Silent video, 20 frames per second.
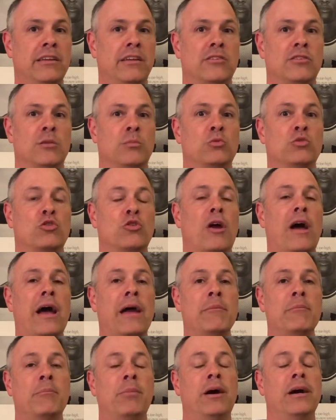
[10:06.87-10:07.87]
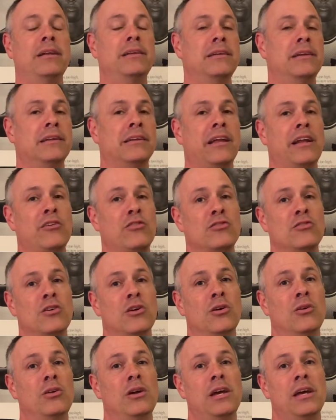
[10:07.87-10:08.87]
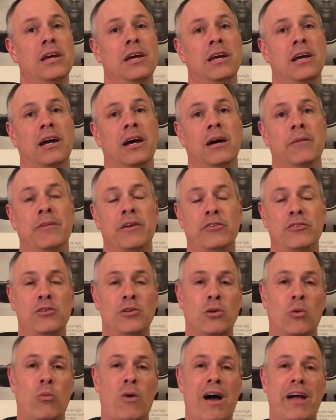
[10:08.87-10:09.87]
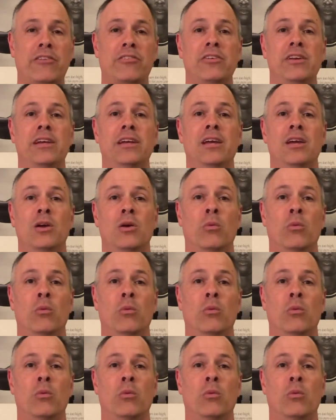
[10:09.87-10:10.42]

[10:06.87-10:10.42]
the subscribe button and let us know that you're watching.